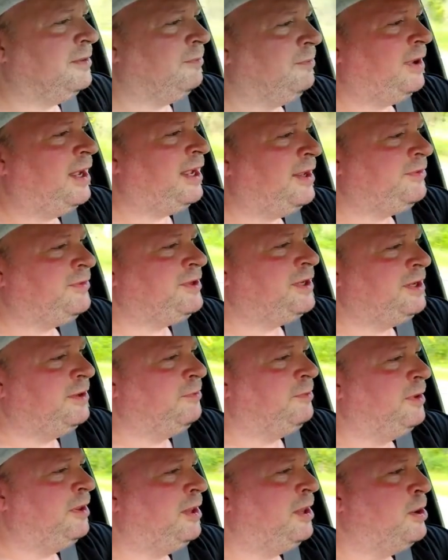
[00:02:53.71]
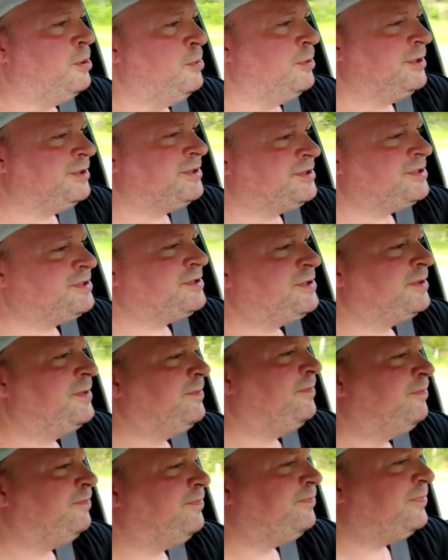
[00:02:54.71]
Wild Thing Will Owens
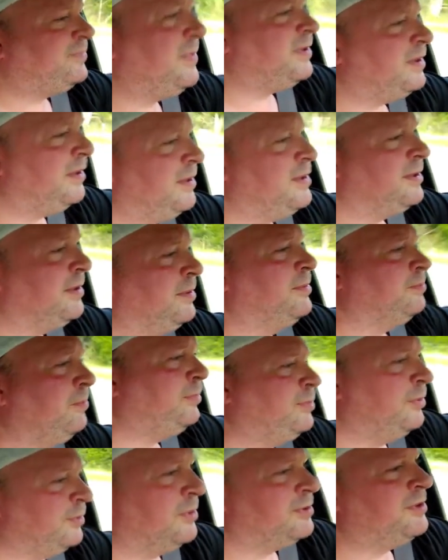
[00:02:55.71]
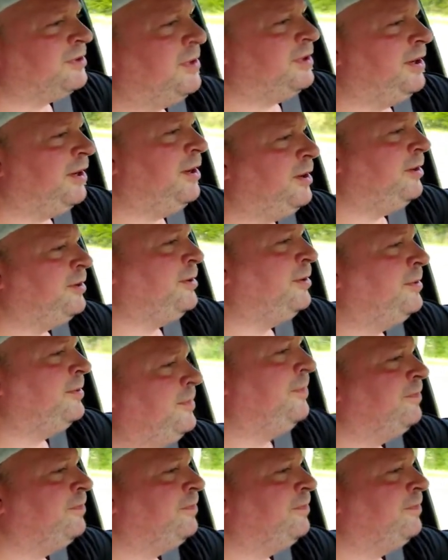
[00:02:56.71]
booked there